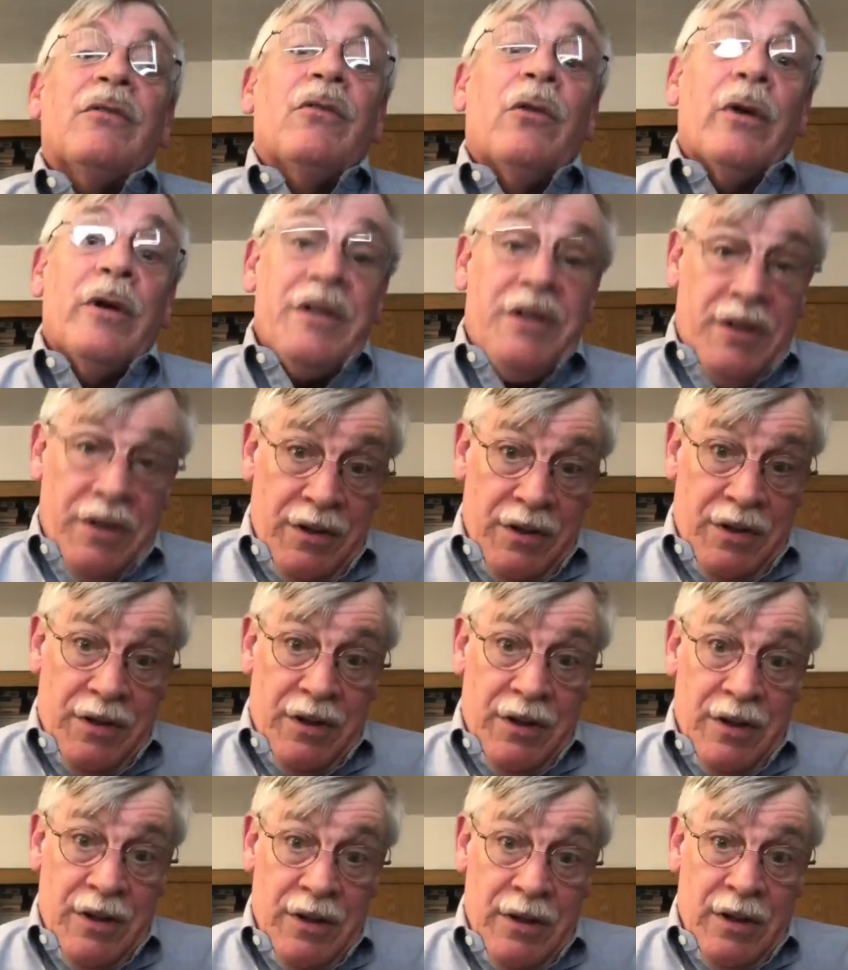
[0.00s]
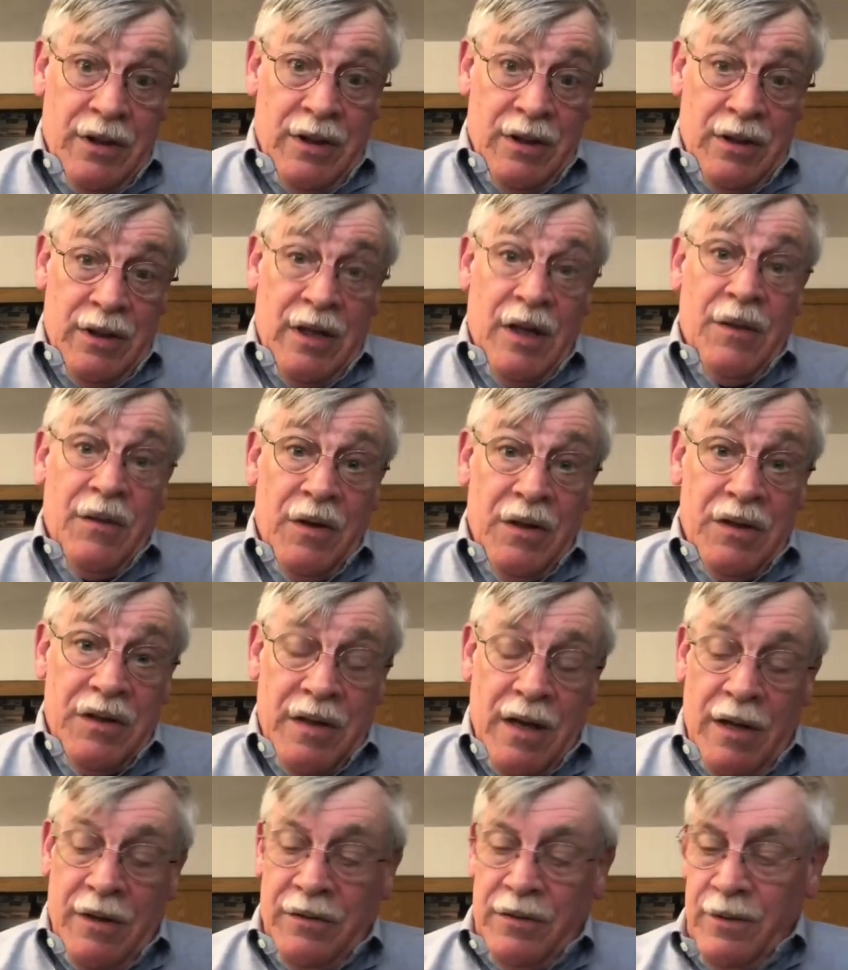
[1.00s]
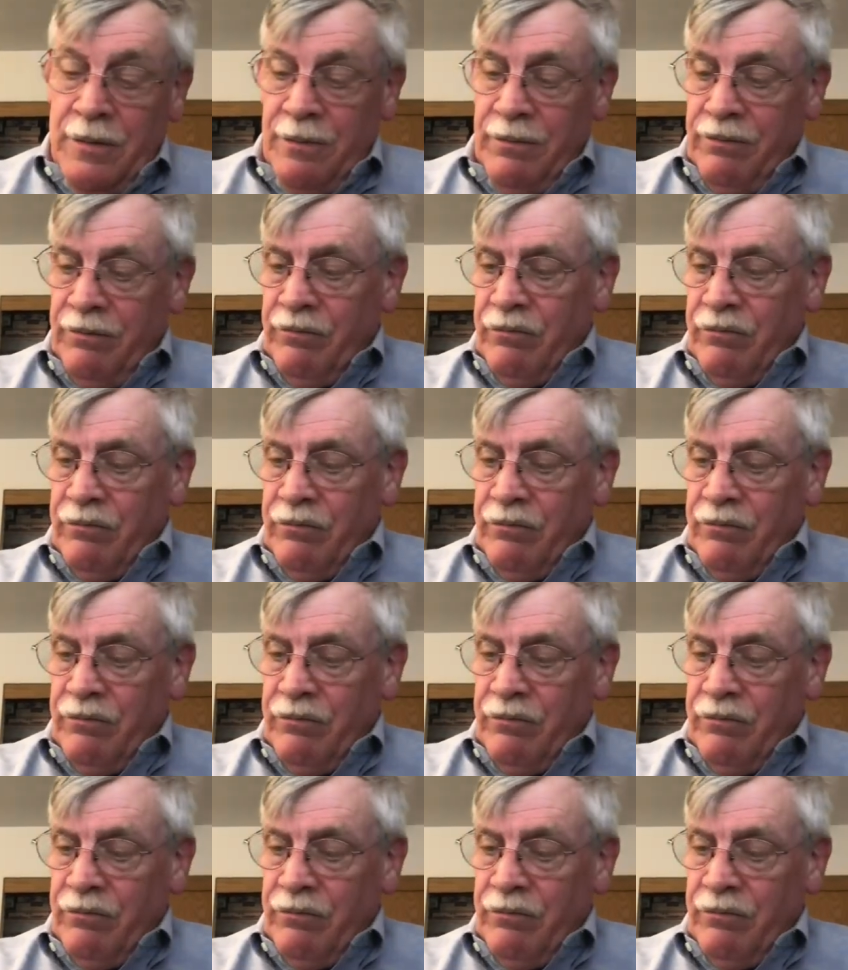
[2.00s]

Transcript: voices and this anthem.